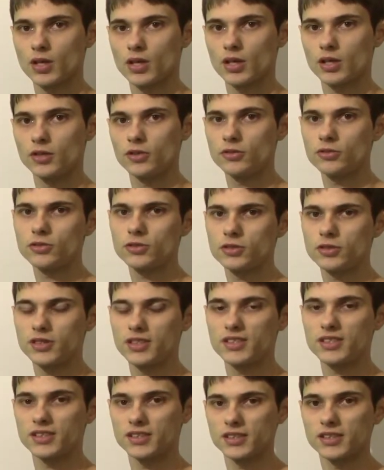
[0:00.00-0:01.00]
Usually
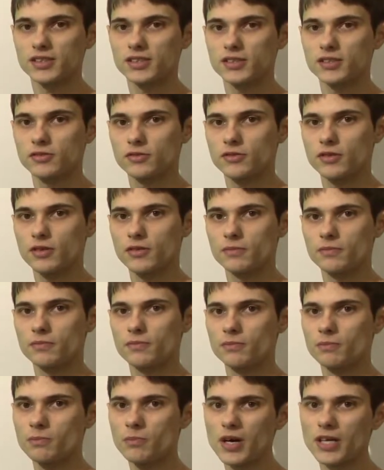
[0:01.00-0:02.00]
this isn't
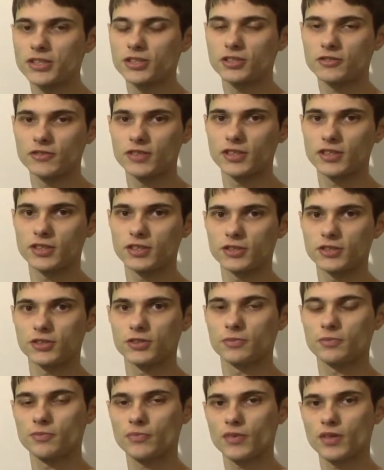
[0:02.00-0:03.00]
much of an
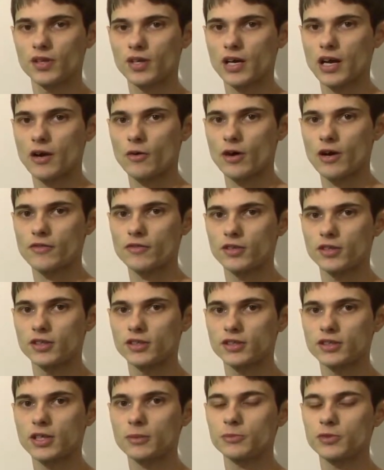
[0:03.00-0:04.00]
issue. However, in
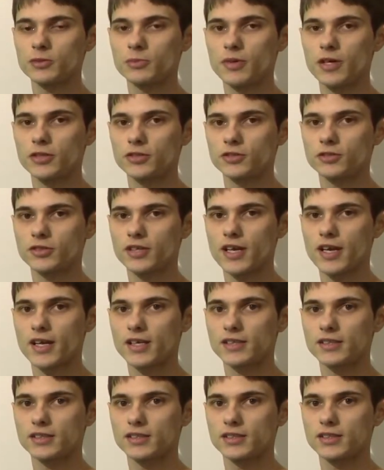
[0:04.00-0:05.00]
some special
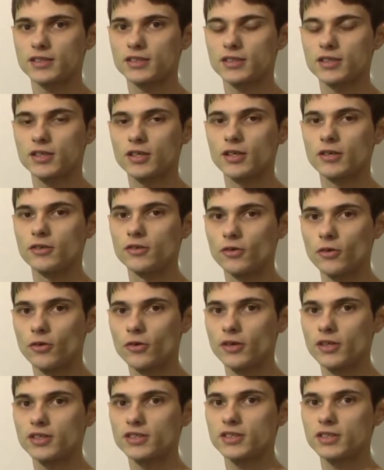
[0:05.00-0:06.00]
cases,
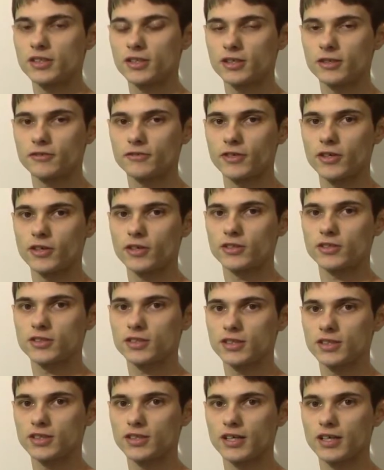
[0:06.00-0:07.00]
noise, interference,
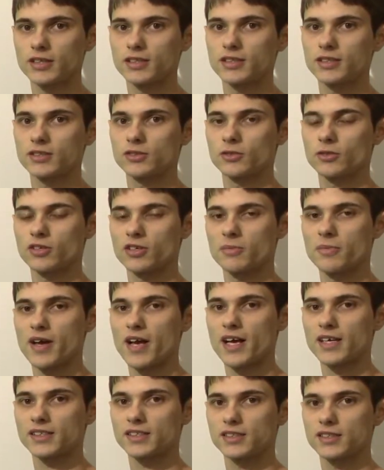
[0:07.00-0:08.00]
inductance, or
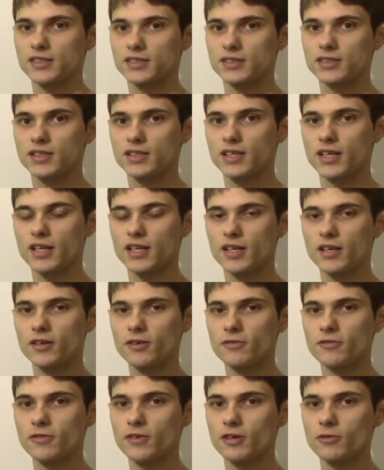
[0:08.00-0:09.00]
capacitance can
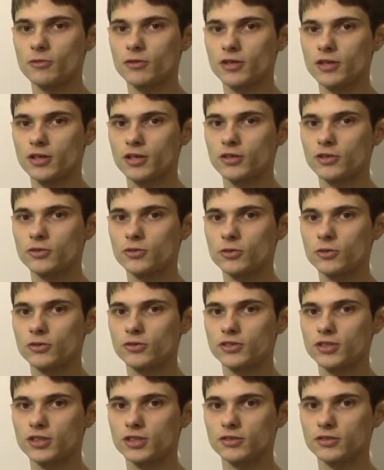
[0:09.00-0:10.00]
interfere with the control
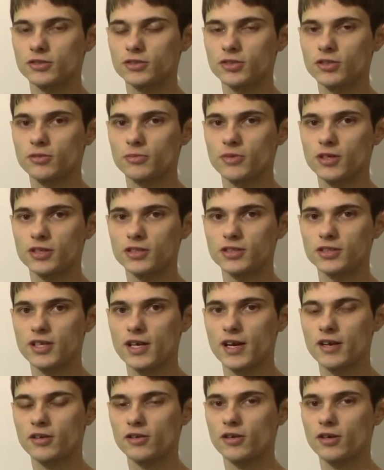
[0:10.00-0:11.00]
signal so much that
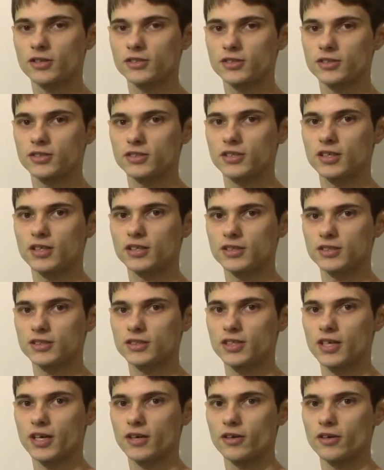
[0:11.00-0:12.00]
it causes
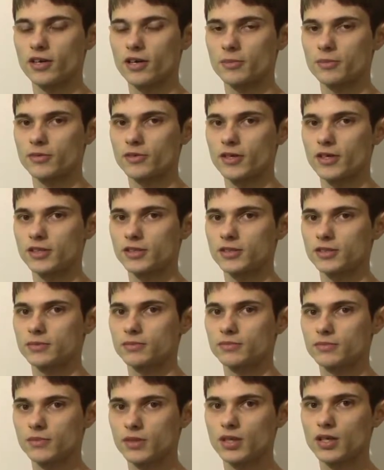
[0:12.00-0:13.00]
undesired operation.
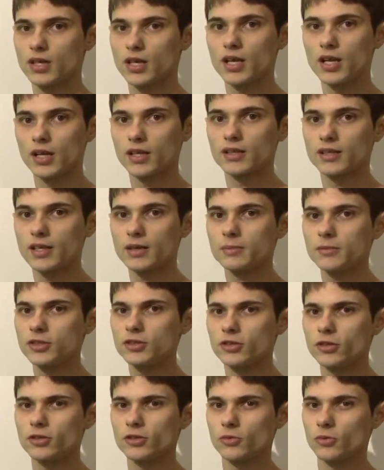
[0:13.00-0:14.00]
Let me
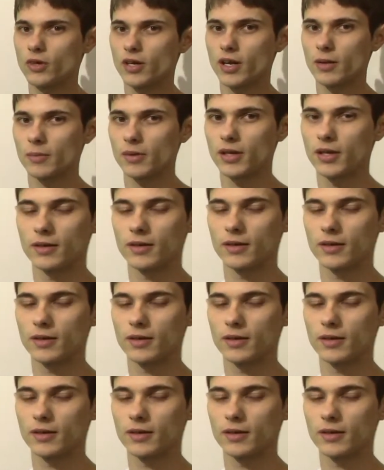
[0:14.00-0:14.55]
show you what I mean.